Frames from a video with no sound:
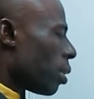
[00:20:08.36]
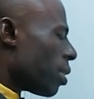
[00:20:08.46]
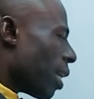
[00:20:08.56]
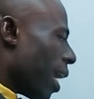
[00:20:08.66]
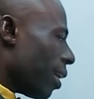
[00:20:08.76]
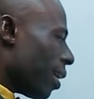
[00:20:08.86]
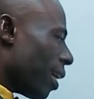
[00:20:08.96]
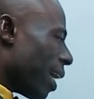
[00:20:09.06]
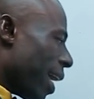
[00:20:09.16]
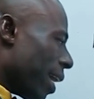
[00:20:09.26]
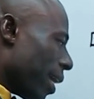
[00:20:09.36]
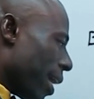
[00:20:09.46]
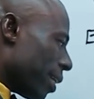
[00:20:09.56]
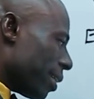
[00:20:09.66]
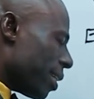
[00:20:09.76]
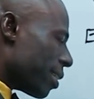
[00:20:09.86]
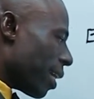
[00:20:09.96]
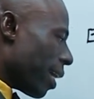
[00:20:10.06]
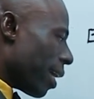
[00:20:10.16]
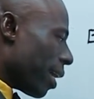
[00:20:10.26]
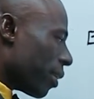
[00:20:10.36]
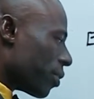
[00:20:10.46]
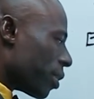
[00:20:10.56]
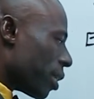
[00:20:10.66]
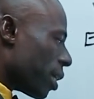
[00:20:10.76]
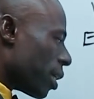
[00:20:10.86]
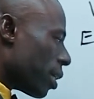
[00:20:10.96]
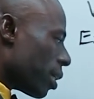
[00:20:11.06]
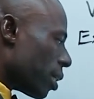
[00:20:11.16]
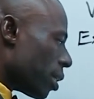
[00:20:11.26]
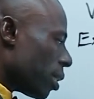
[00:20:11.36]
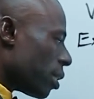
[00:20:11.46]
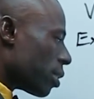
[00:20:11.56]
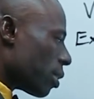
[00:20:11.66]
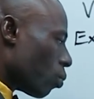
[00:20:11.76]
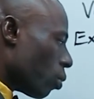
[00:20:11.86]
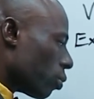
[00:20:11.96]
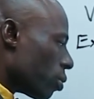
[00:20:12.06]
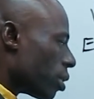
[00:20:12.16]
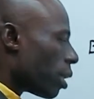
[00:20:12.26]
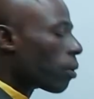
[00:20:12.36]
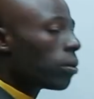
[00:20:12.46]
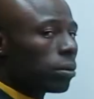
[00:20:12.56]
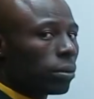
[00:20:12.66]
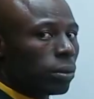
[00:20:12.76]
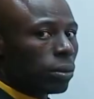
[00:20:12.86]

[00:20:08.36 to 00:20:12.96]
It's either this x is equal to 0